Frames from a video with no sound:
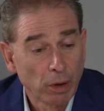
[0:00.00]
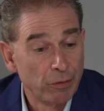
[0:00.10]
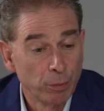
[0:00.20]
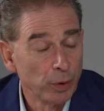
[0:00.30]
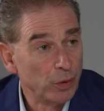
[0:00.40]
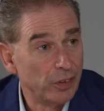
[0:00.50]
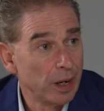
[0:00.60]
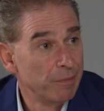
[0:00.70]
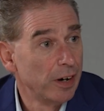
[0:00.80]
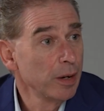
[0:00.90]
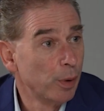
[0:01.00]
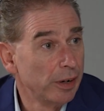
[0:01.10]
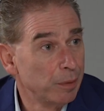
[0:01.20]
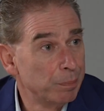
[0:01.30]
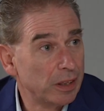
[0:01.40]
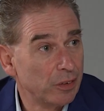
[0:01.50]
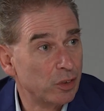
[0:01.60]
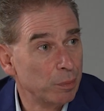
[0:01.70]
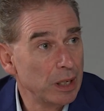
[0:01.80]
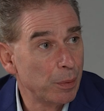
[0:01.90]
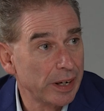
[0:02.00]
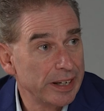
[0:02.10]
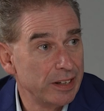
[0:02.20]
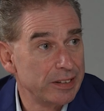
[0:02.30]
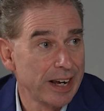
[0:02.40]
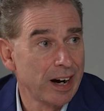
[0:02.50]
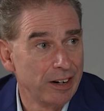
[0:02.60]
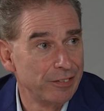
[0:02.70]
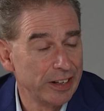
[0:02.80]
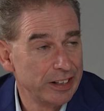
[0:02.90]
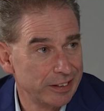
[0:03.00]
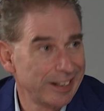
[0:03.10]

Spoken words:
Well, from what you say, I'm very worried because to me, when I hear tariff, I hear